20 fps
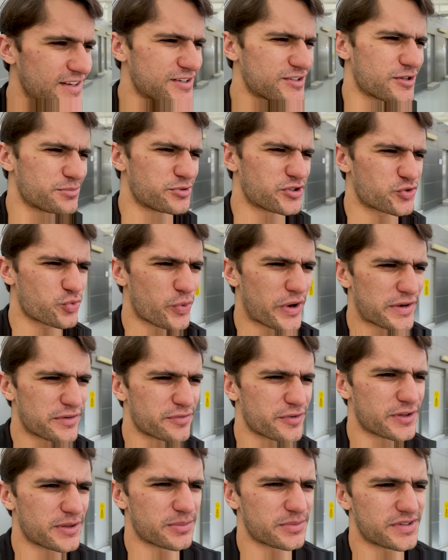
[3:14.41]
So I'm just waiting
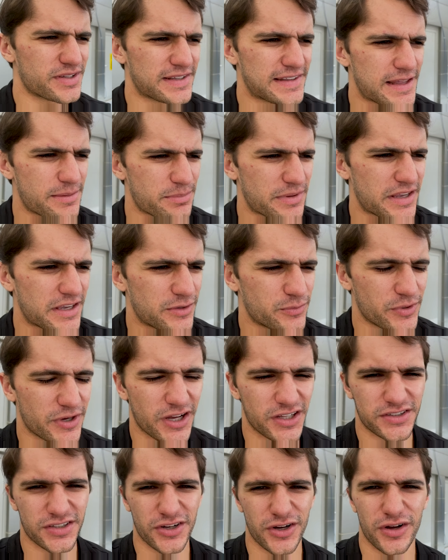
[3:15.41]
for them to let me in. We
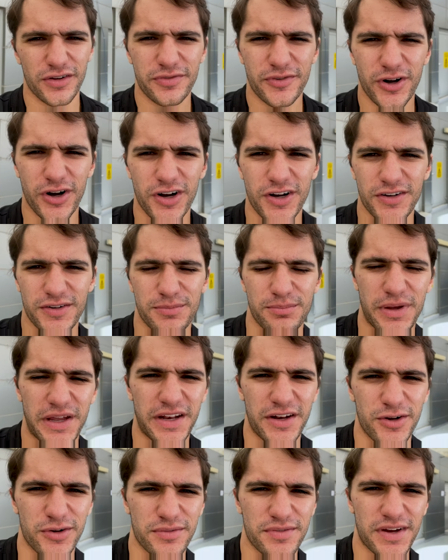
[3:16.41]
got the golf cart, made
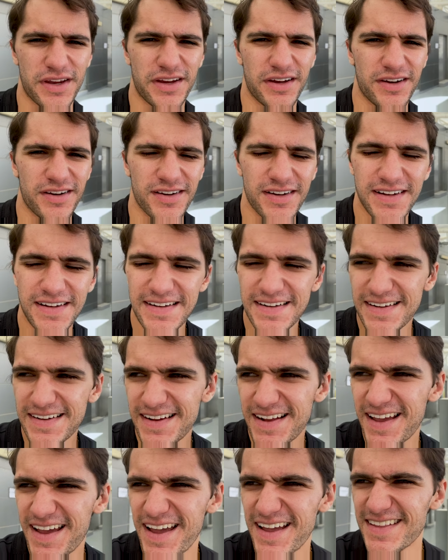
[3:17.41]
it over here,
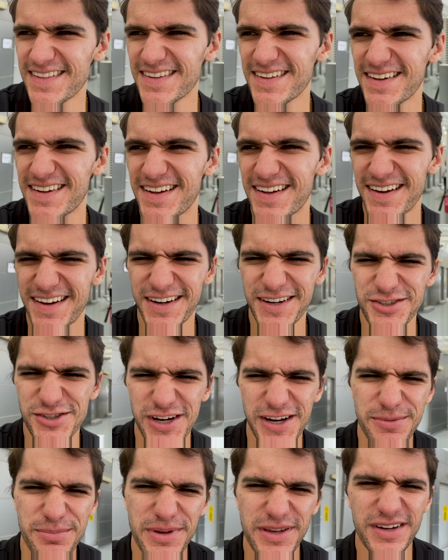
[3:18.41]
and uh, gonna
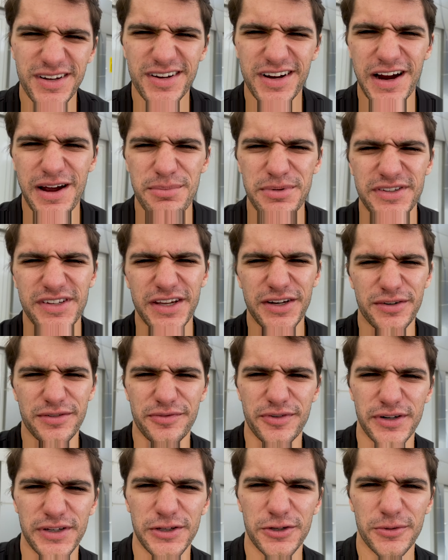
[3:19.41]
try to be a commentator
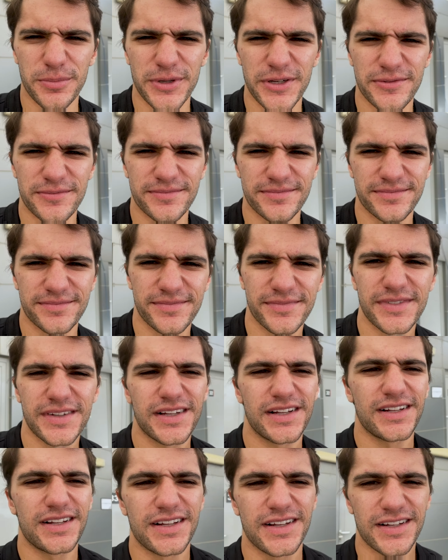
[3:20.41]
for a little bit
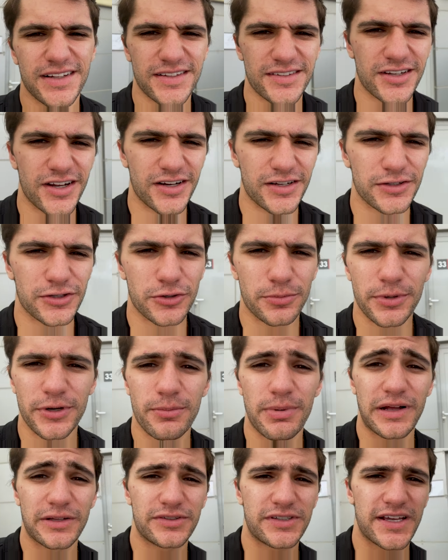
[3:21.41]
talk a little bit
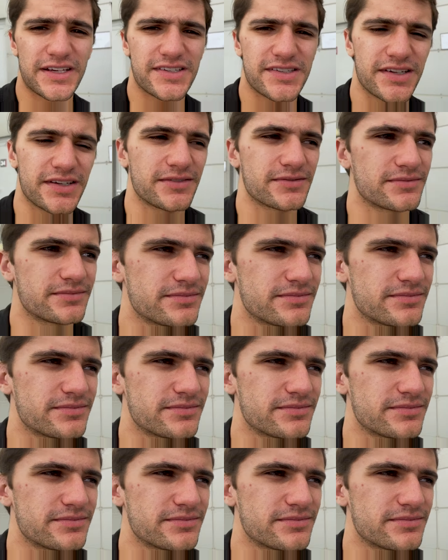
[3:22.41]
about testing.